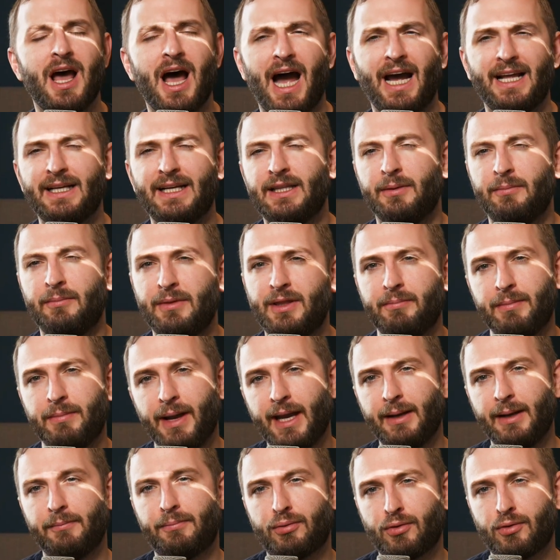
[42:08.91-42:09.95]
I think the, the
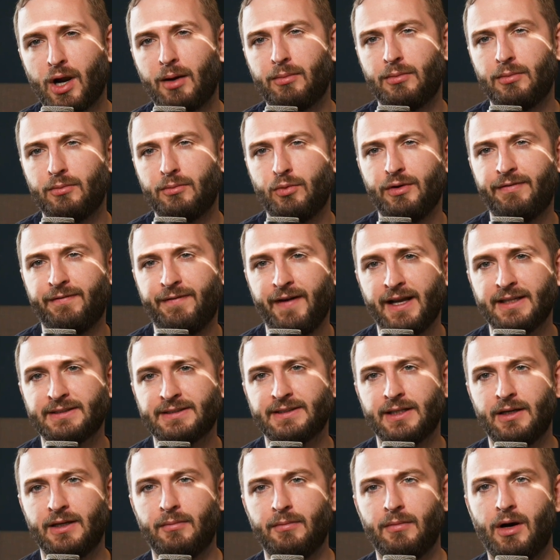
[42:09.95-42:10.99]
main problem we face
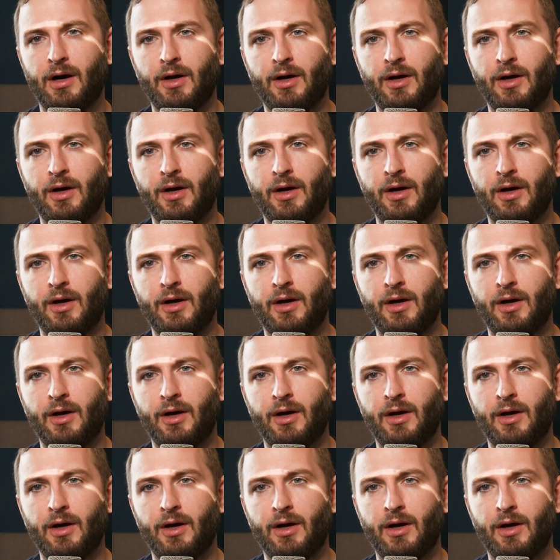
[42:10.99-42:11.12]
that